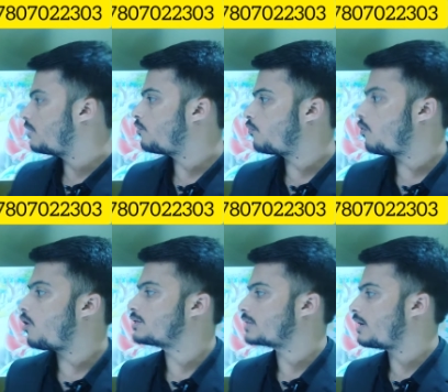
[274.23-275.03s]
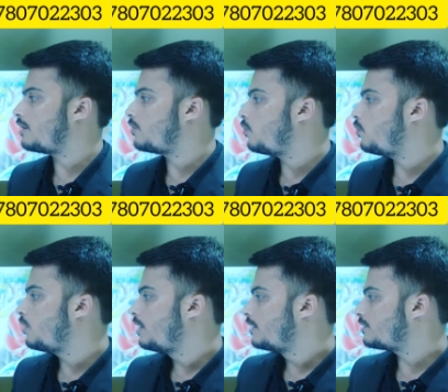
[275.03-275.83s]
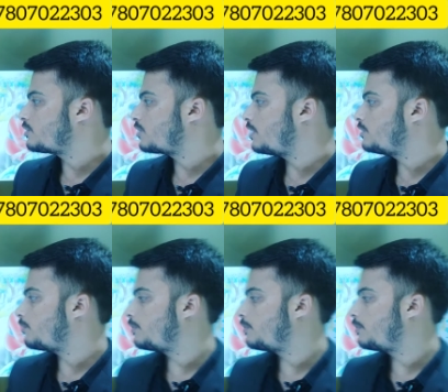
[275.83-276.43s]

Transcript: he was and who the stranger